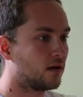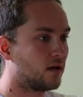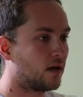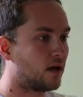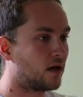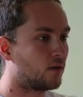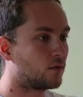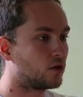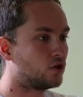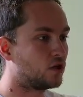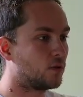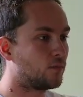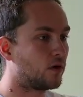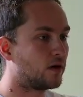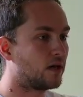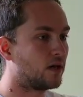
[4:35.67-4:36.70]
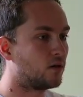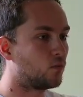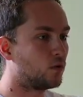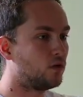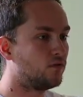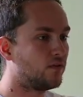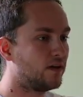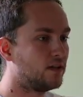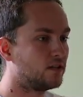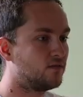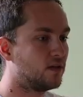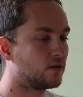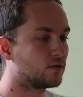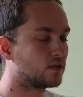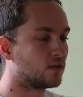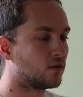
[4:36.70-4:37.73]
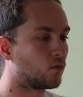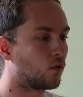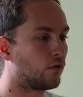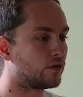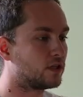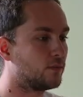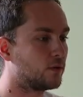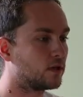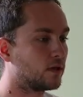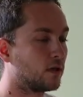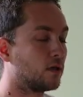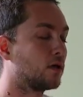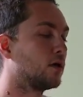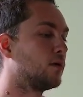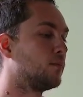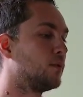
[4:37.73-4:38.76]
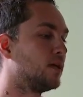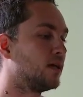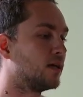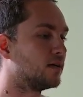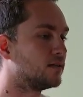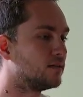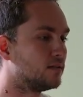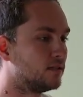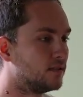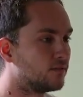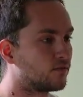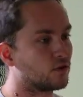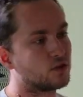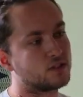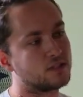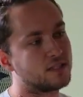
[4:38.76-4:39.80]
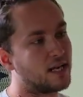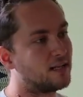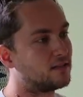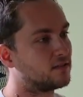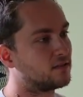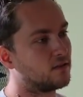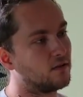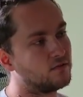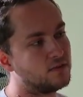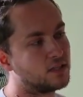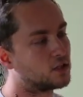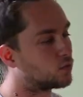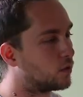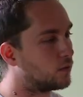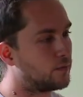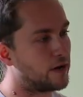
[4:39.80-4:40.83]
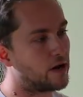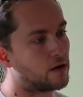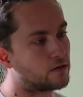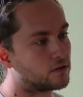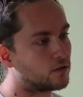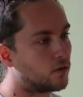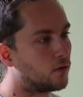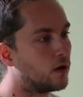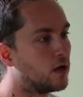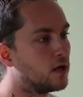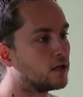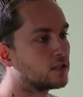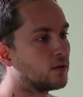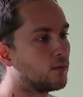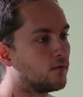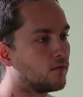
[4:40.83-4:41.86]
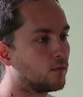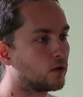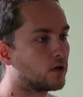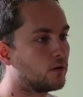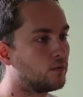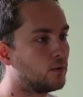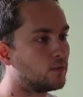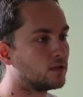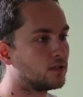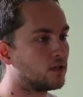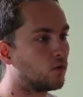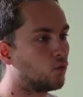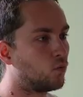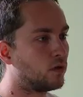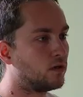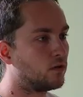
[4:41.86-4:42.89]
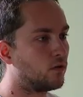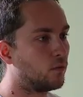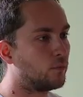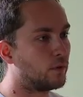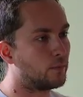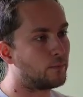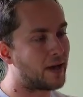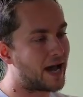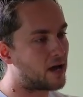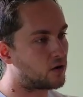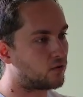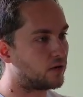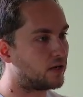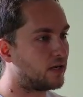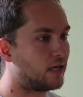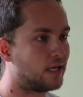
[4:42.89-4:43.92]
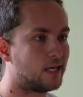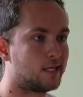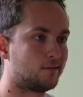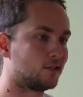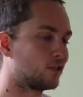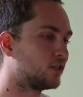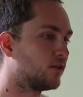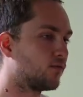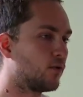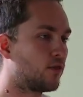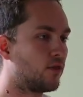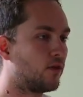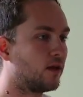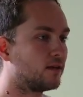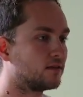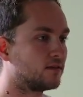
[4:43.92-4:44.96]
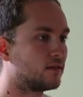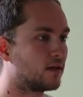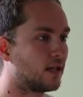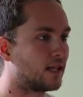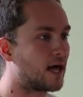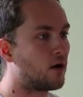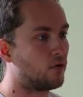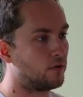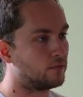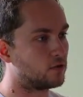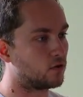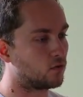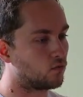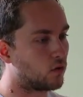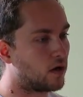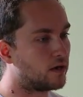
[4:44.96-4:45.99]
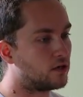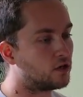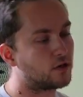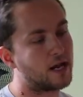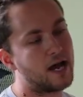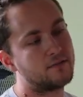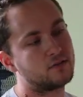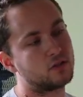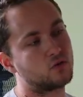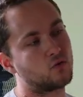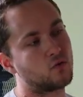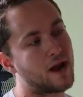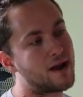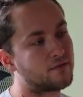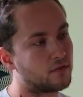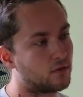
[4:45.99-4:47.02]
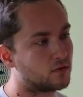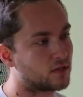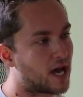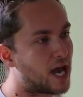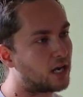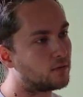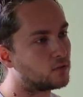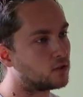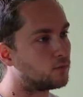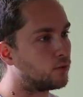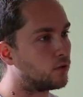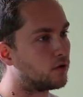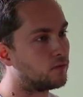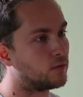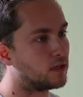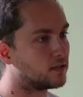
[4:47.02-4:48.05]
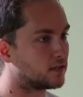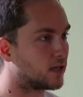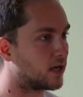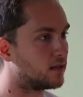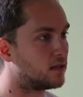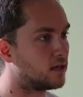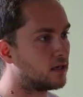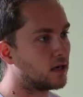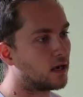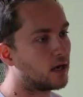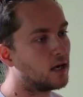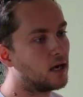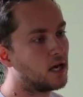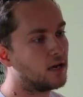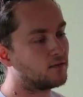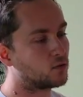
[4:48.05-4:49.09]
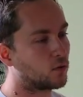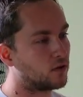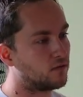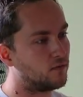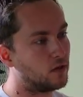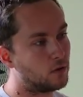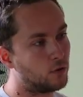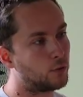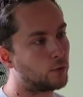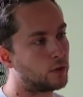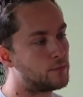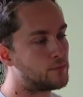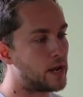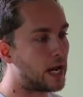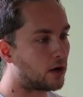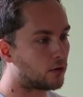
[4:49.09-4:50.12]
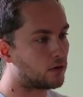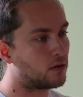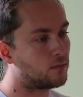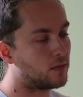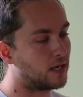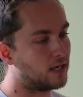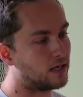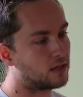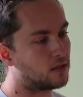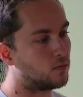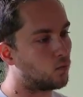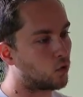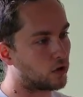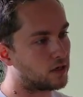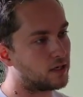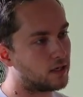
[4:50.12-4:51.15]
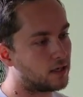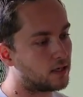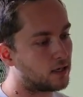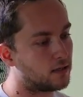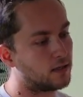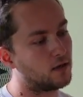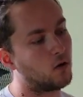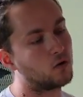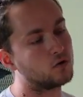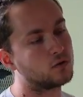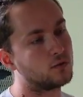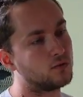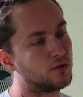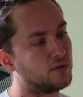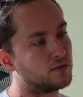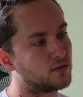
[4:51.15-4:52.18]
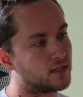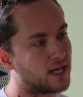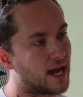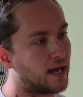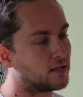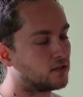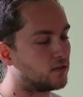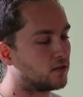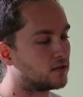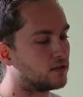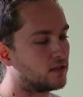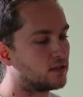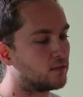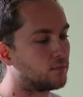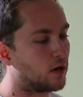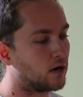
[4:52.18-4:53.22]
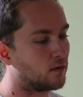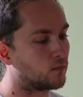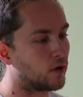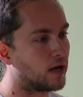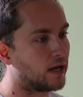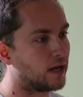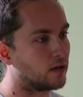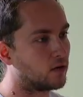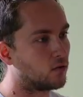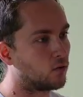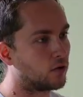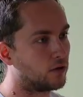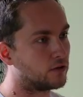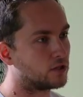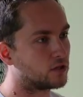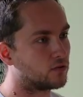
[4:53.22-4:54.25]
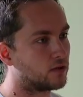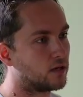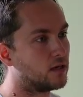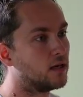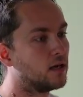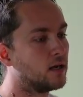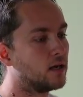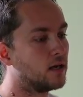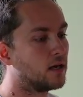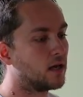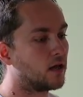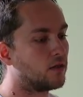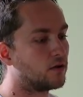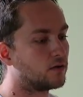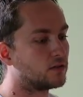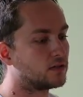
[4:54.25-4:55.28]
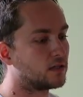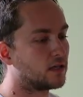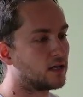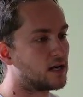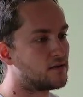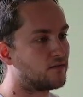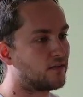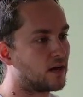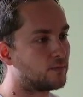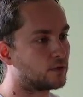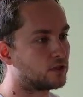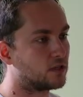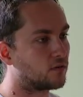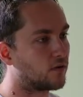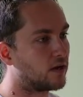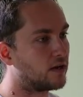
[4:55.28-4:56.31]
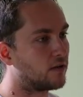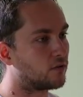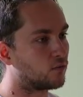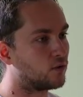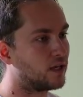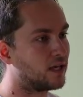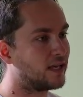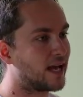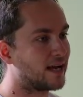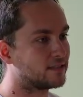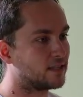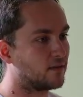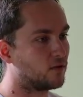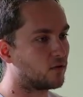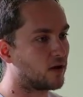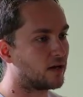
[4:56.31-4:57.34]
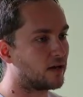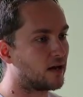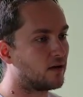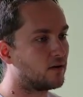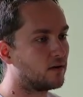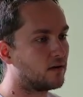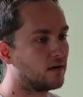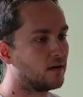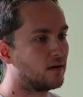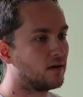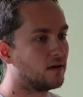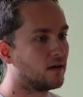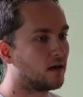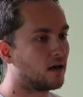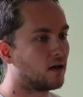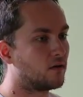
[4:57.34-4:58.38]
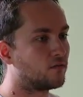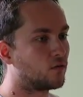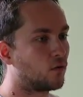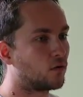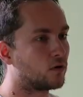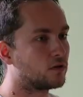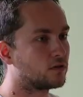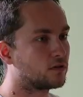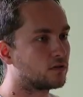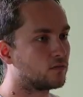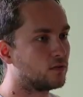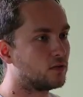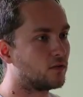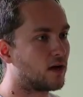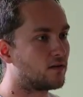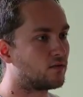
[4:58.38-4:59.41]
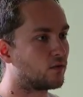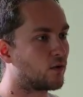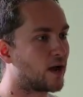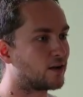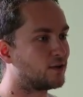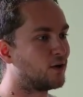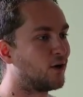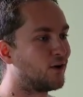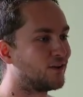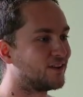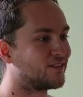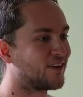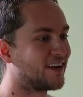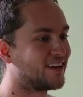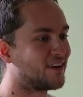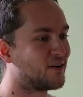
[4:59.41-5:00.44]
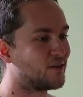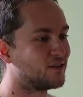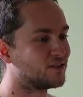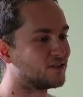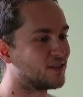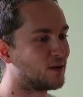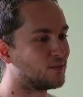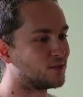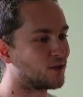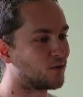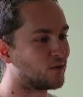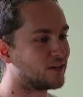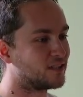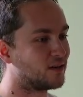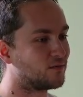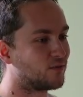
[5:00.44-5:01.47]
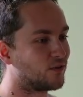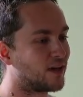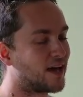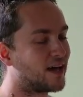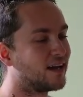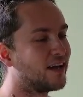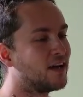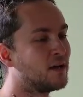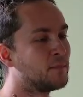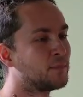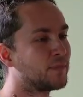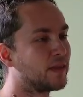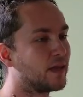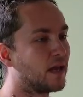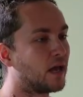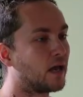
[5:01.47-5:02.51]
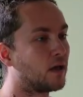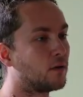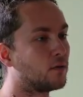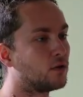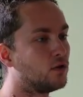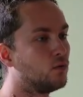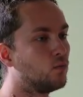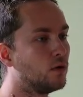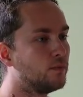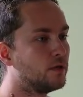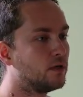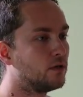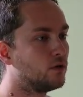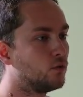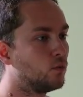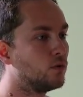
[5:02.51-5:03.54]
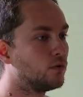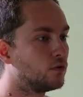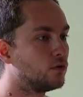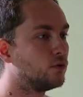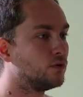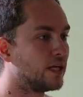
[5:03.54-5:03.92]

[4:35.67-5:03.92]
and I'm going to jump on in. When you find these vehicles in the world, they're typically going to be in different states of disrepair. So some of them are going to be missing a wheel, a battery, just different things that allow them to run. You're going to have to craft those items and put them inside the inventory of the vehicle to repair them and get them working again. They also do use gas. You can see at the bottom right-hand corner of your screen, there's 95% right now. They're really gas heavy right now. Of course, we do have the ragdoll in right now. All the zombies are rigged up for that. You will do